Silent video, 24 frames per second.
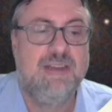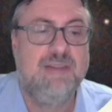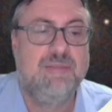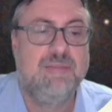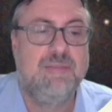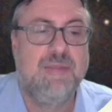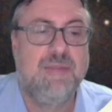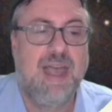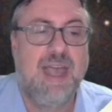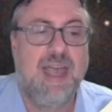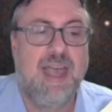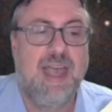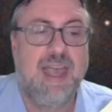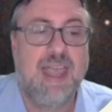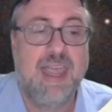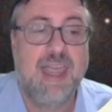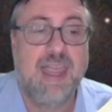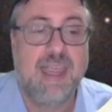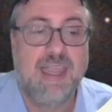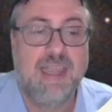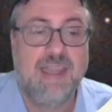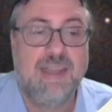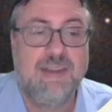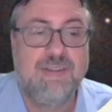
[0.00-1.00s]

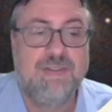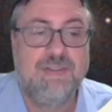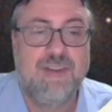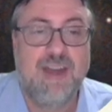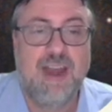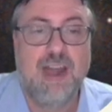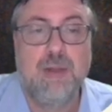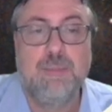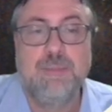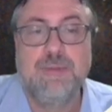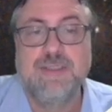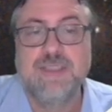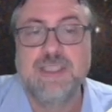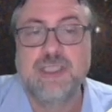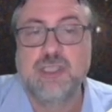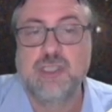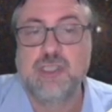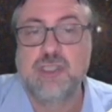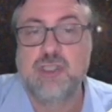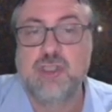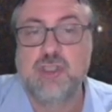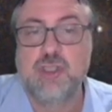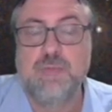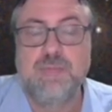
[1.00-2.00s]
My final
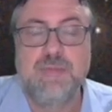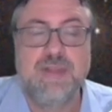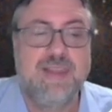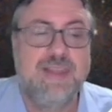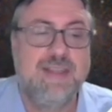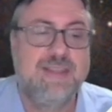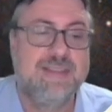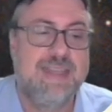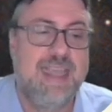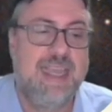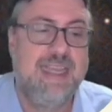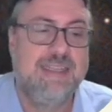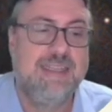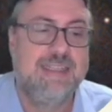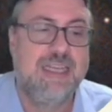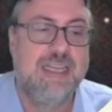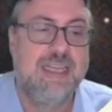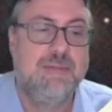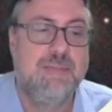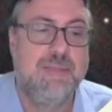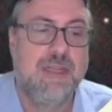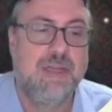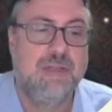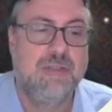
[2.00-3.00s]
position should be this
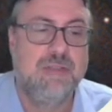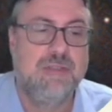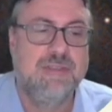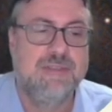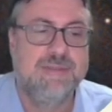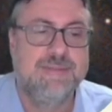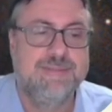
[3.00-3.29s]
18 meters.